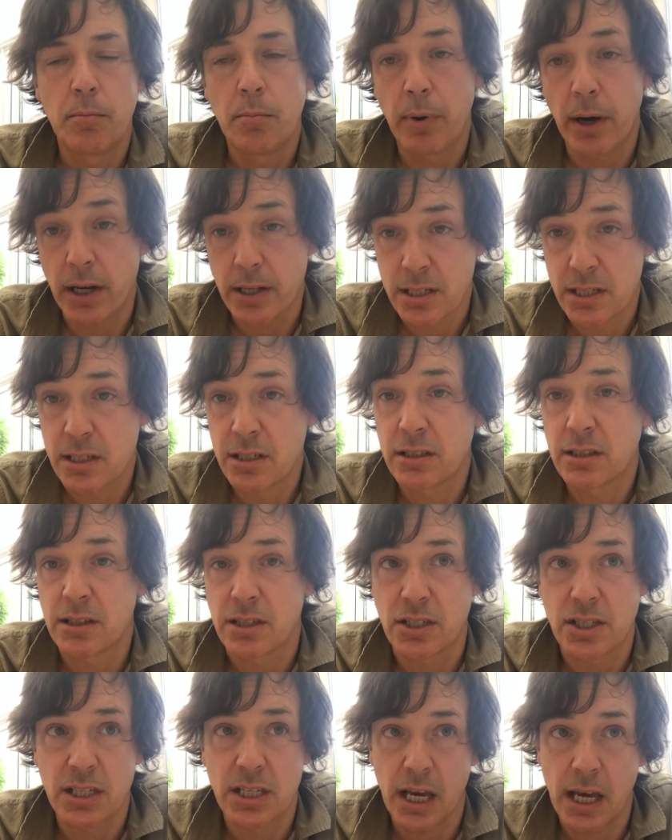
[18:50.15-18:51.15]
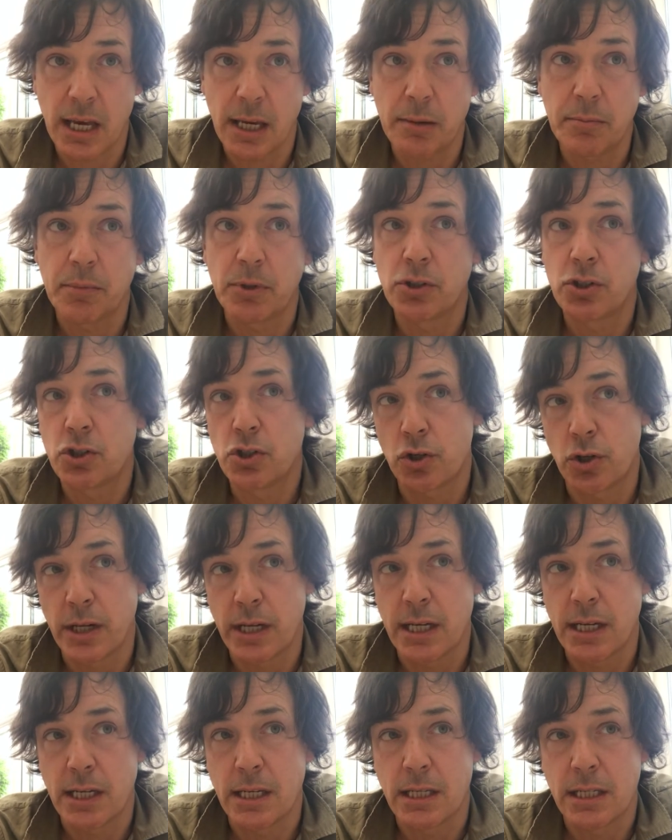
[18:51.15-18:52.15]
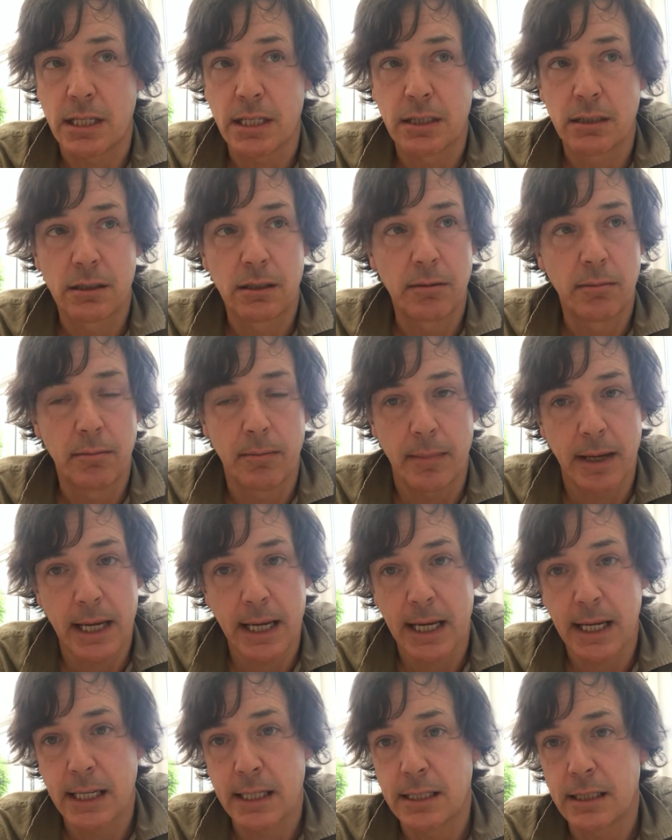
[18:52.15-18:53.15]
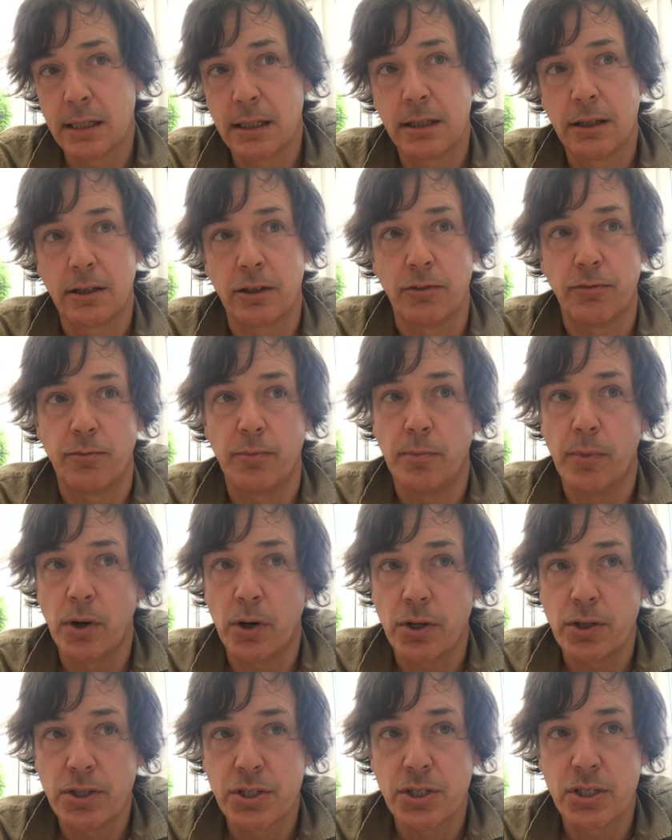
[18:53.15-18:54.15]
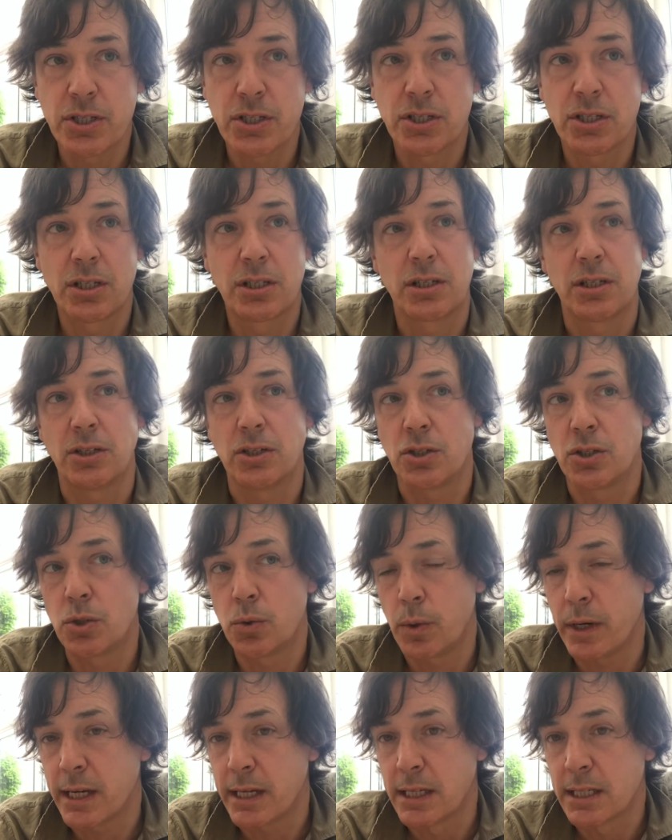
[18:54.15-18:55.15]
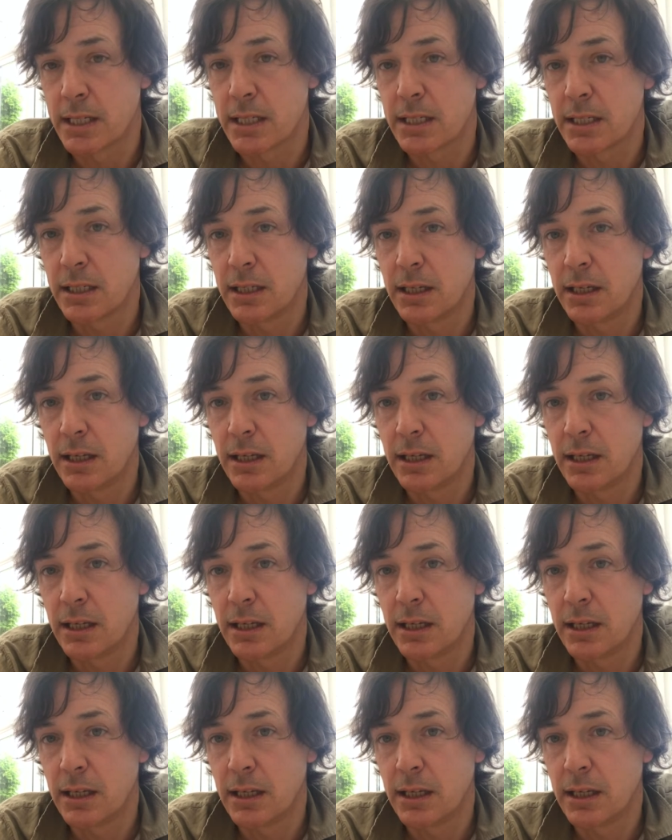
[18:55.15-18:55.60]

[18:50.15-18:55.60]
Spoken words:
past the same trees, made of moss and twigs.